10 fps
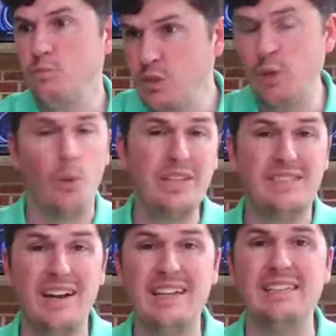and what he's
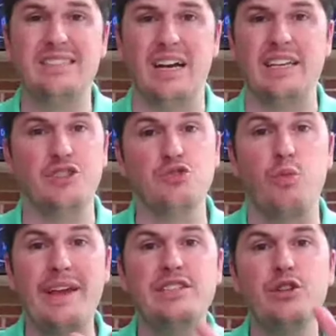done at Kentucky, just
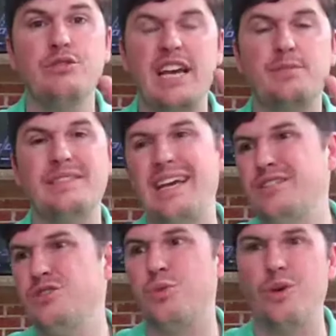raising those
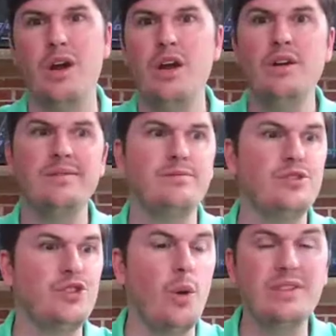expectations. We're
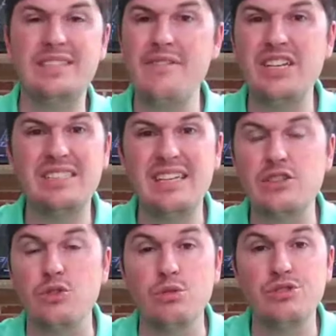going seven and
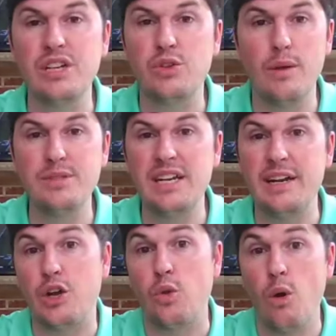six, losing to Clemson in
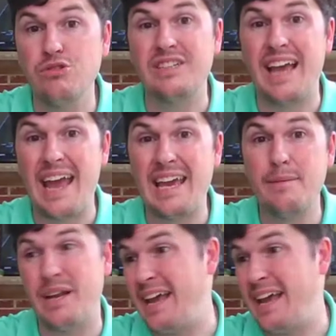a close game and